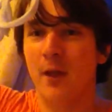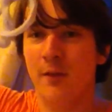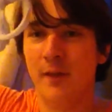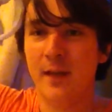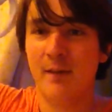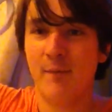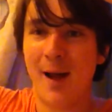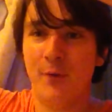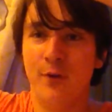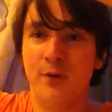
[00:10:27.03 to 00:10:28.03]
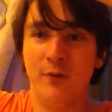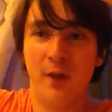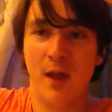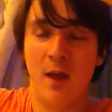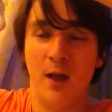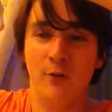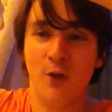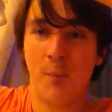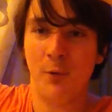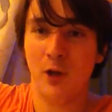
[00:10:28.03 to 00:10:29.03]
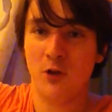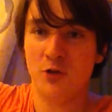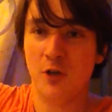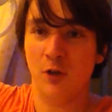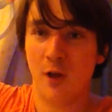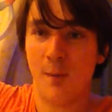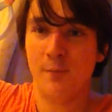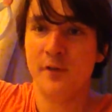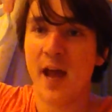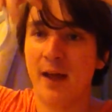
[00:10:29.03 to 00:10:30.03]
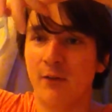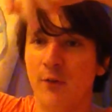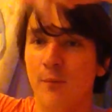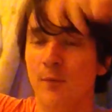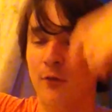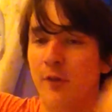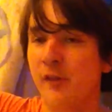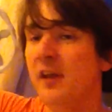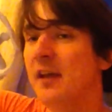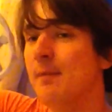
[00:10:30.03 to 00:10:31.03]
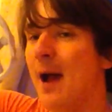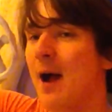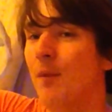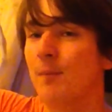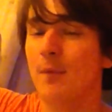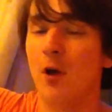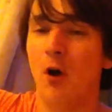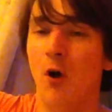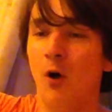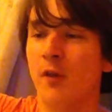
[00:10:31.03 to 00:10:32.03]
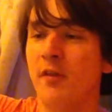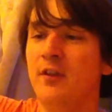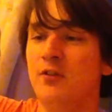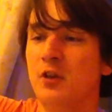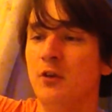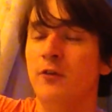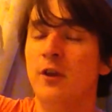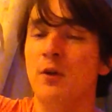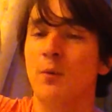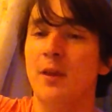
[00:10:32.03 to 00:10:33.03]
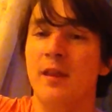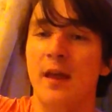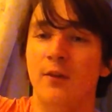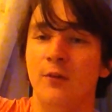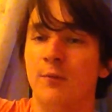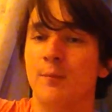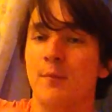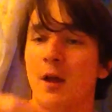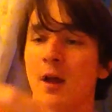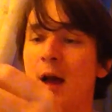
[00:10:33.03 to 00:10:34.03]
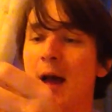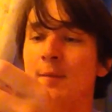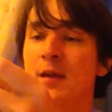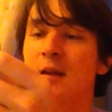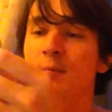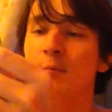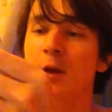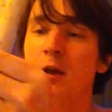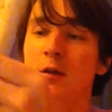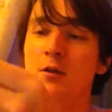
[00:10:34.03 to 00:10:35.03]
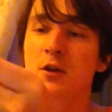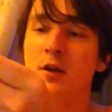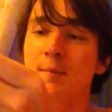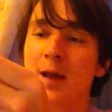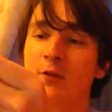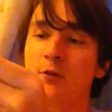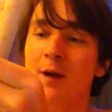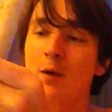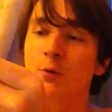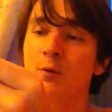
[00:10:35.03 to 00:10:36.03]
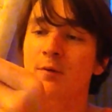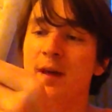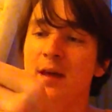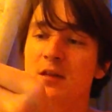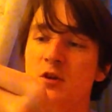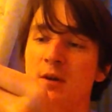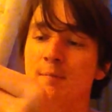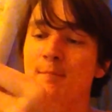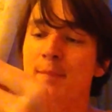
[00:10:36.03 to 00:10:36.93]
Think about it as a topological object. So think about all the things you could do with this. I mean, you can mess around with it, you can